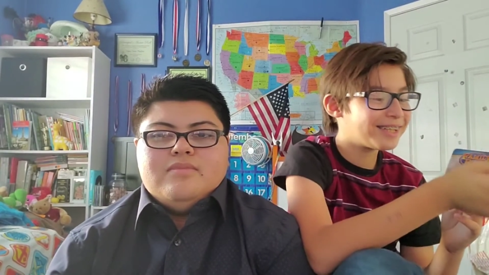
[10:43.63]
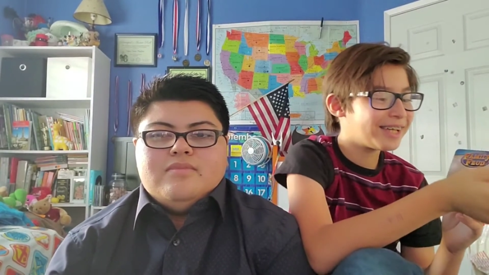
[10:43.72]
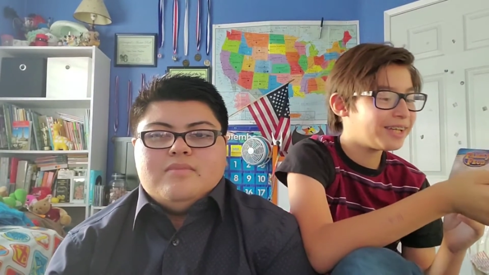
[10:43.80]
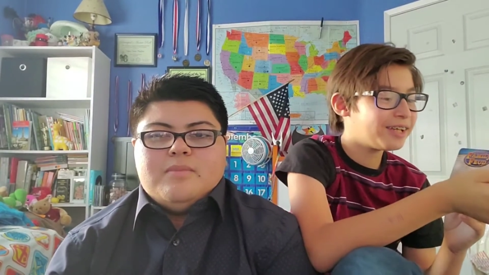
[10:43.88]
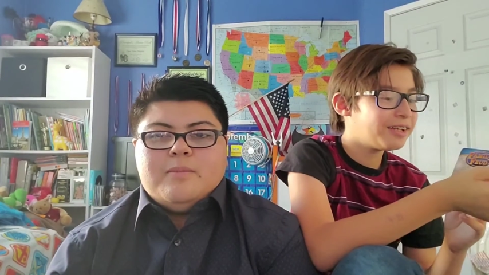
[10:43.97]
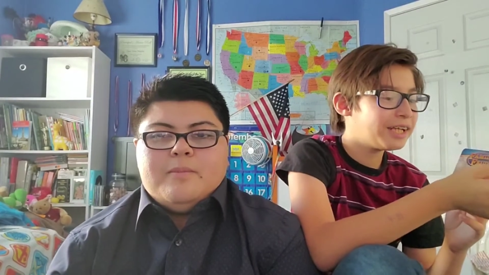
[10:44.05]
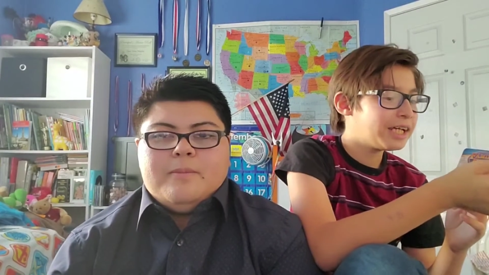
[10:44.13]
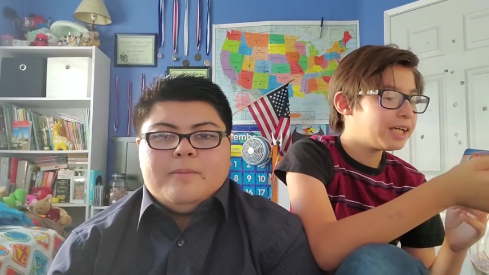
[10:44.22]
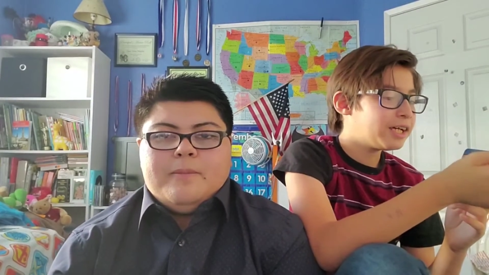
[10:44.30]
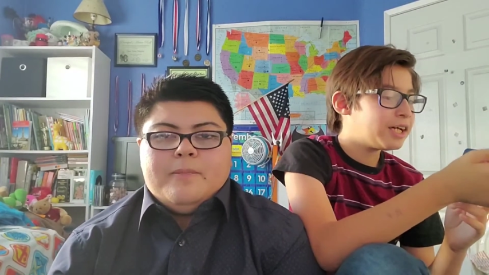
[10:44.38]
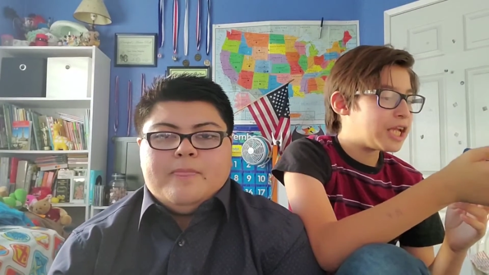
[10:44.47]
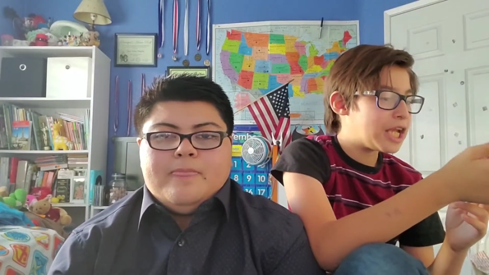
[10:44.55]
Speaker 1: Get it?
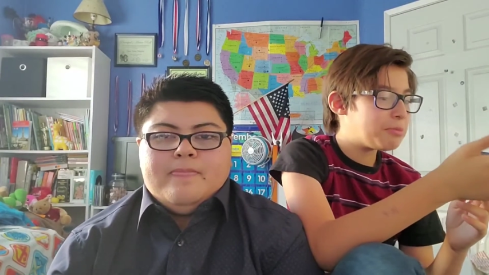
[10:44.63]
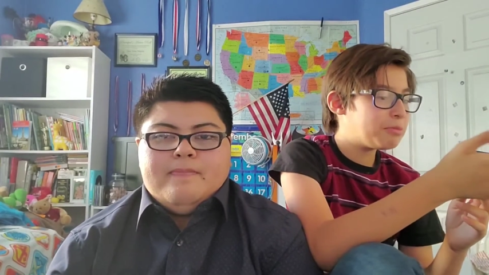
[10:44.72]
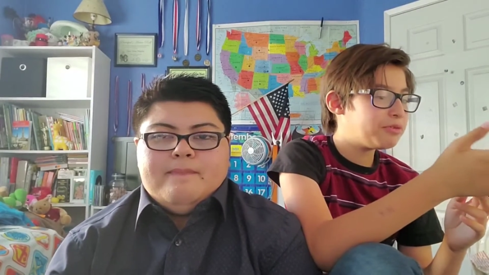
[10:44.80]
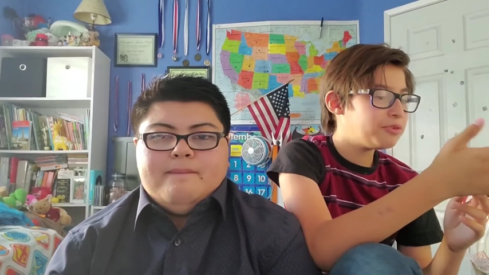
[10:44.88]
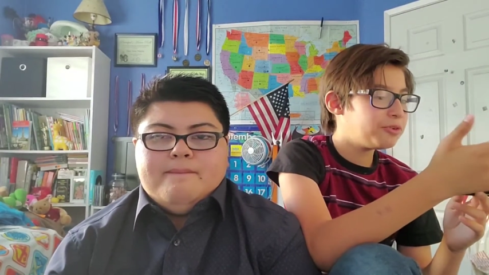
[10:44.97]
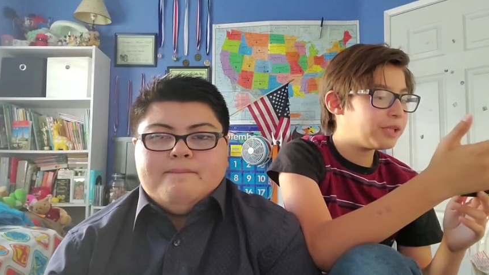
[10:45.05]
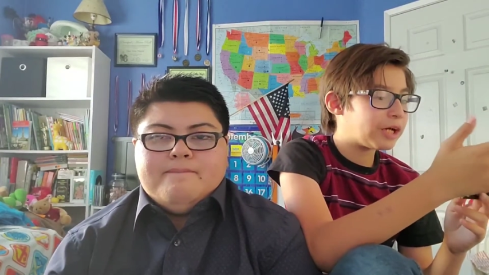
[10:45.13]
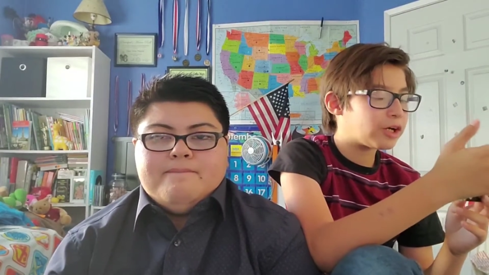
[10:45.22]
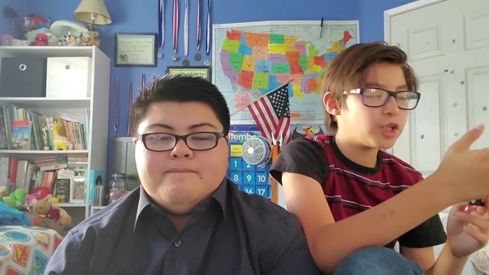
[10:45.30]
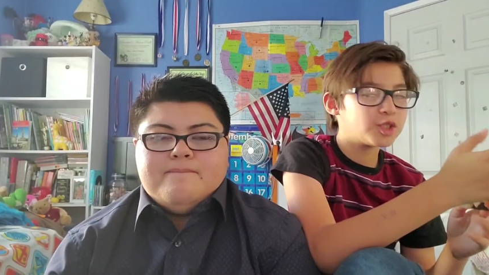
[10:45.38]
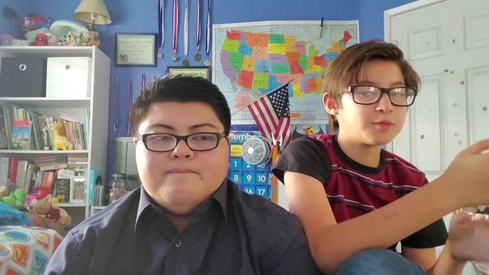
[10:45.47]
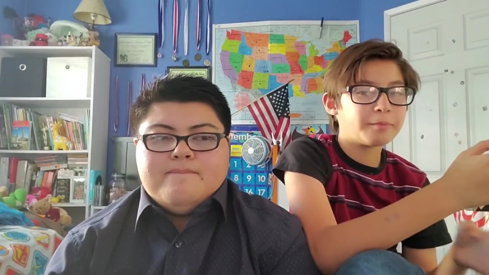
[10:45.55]
Name a food that
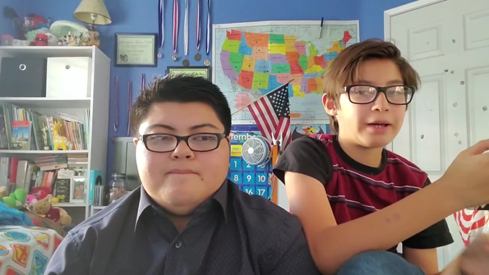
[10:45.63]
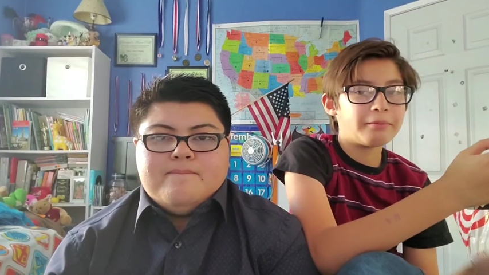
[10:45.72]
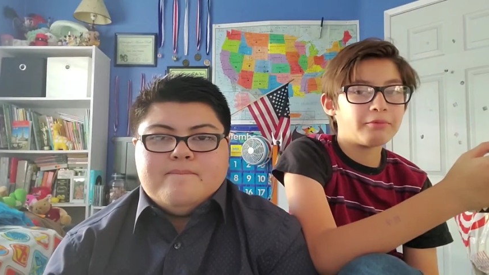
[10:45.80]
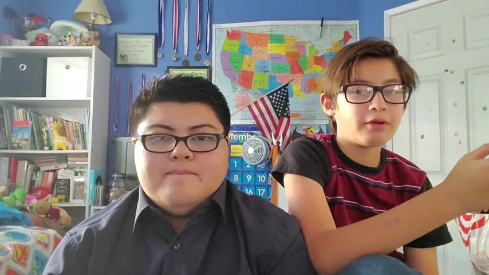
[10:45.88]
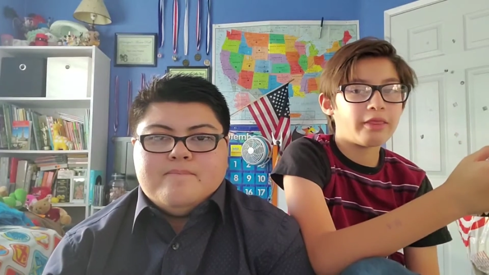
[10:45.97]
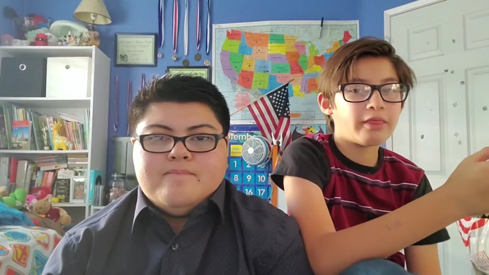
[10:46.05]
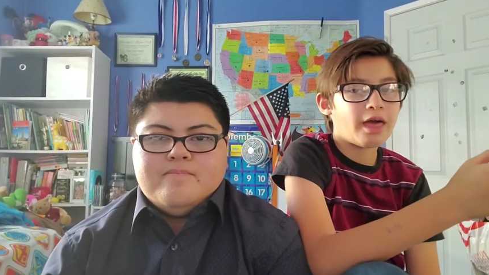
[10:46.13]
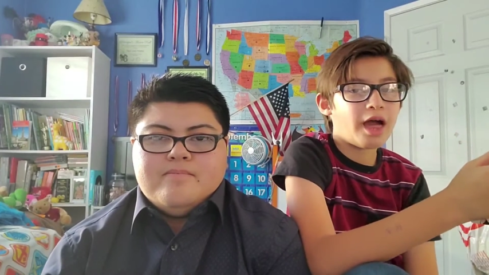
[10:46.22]
causes bad breath.